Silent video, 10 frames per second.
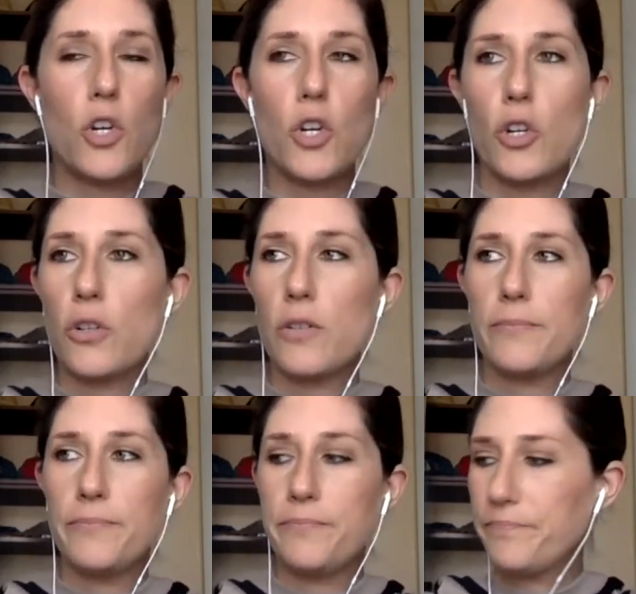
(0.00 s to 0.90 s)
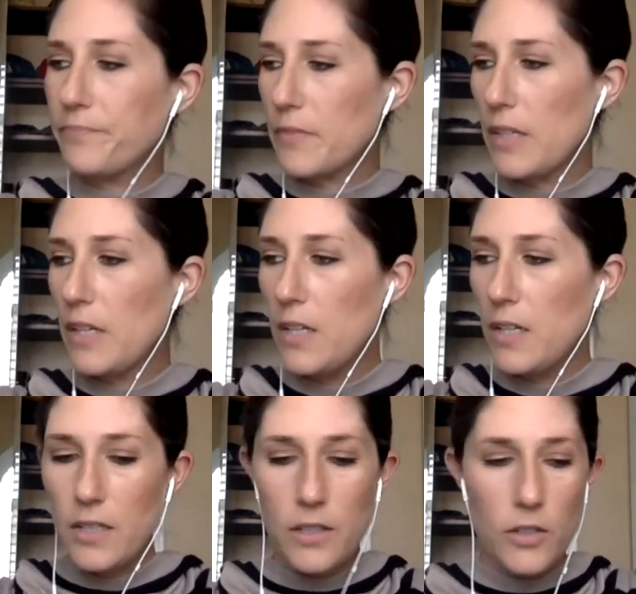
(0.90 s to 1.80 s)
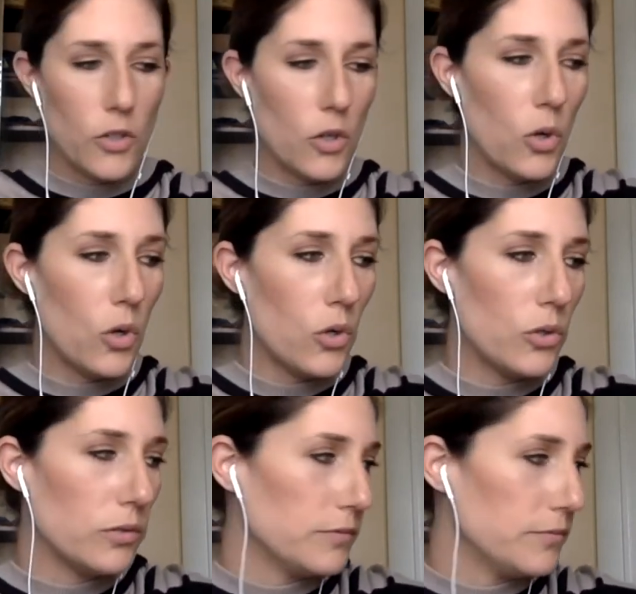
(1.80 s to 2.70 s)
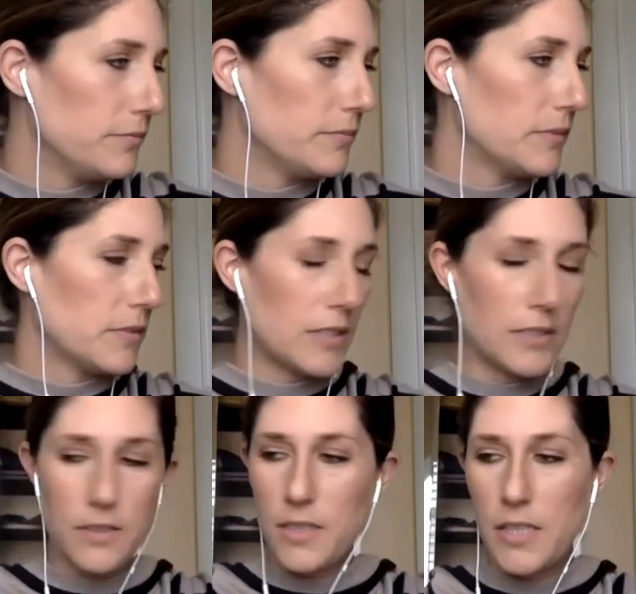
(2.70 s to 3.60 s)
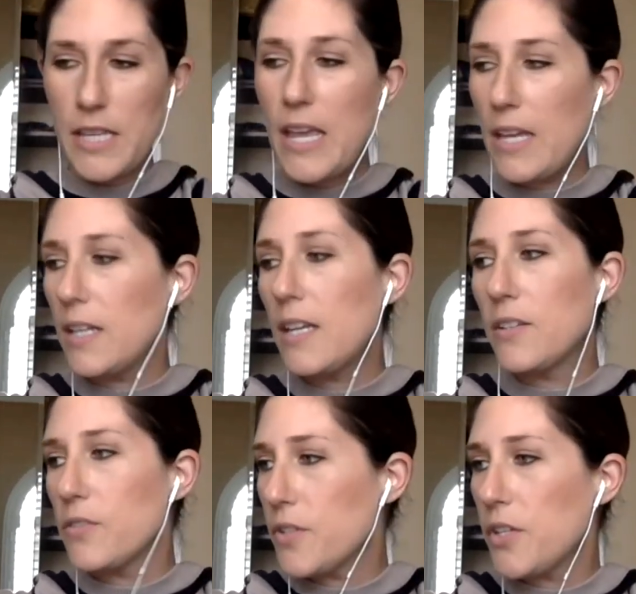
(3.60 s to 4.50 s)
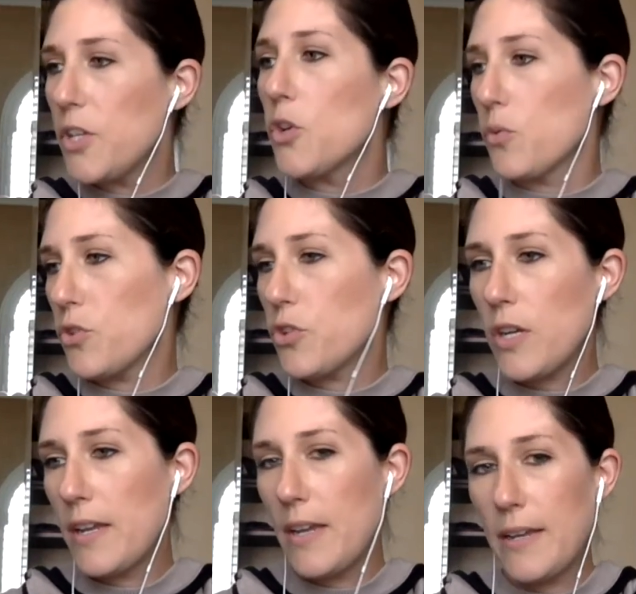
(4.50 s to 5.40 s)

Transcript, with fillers: her her whole kit is huge. I